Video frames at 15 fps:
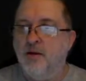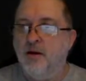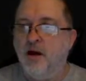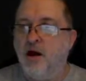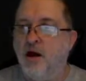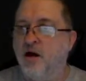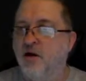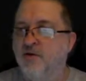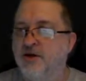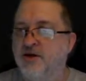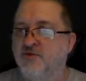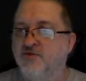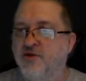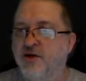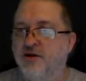All these
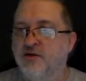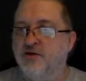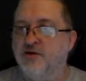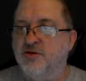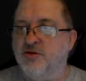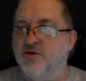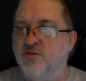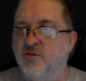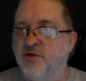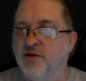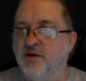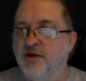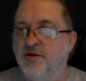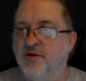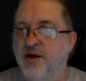fields is really
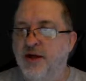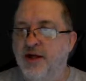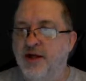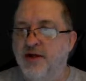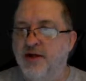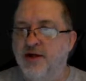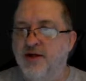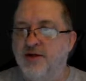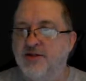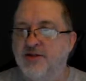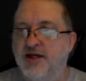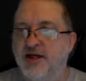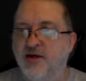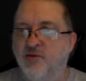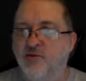unique. You can
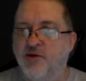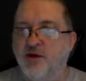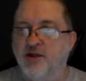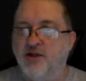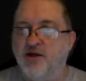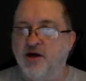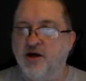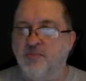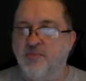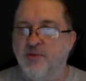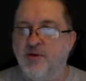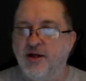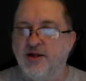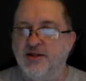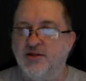see where he's starting to
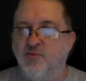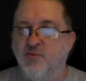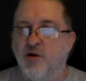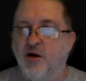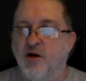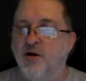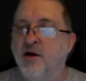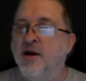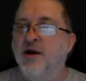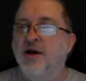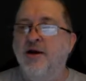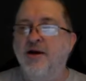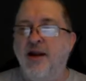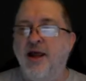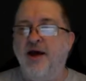put in some water.
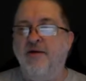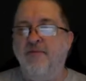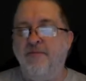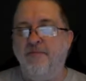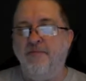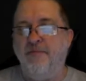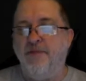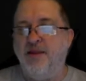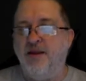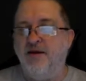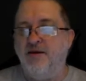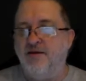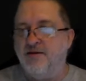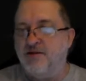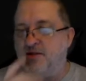Now,
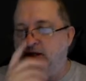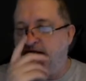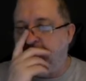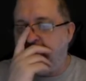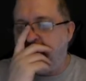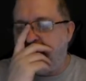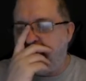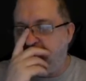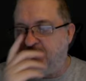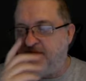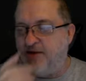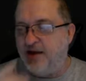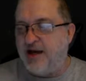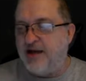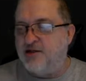Terry,
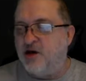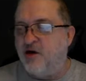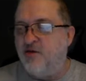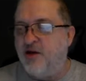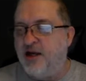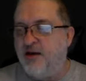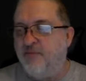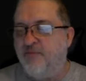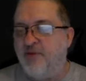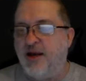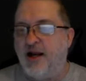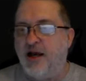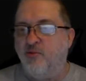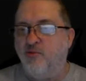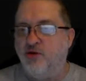I told him that
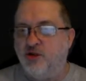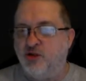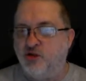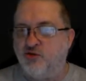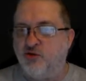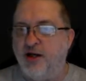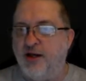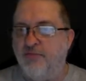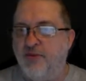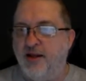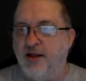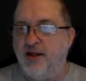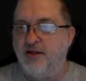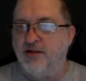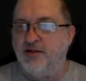I would stream
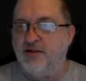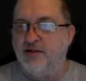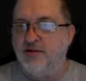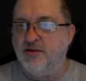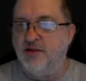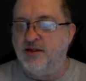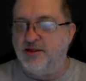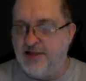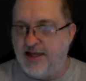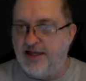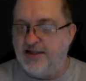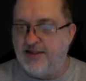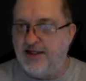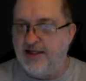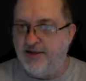this, the
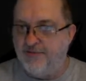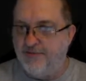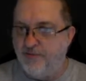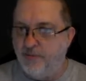testing